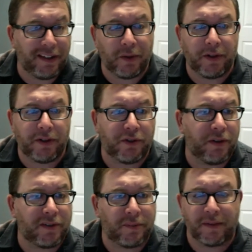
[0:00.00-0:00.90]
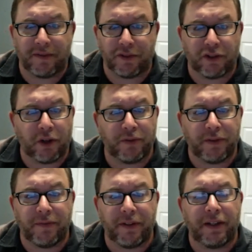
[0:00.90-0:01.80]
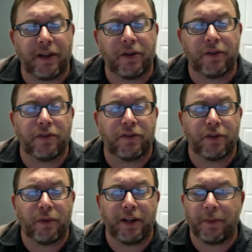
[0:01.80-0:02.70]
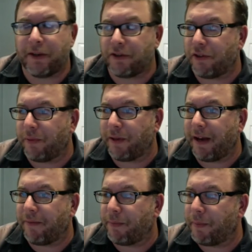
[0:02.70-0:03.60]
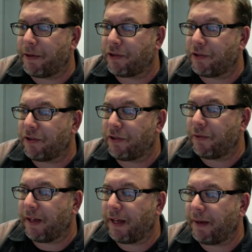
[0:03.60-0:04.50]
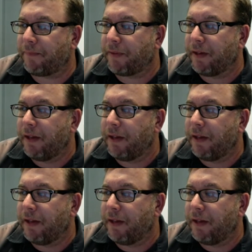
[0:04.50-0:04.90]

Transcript: They'll video each student. Sometimes there's close-up videos, and so we need to make sure that we have permission to do that.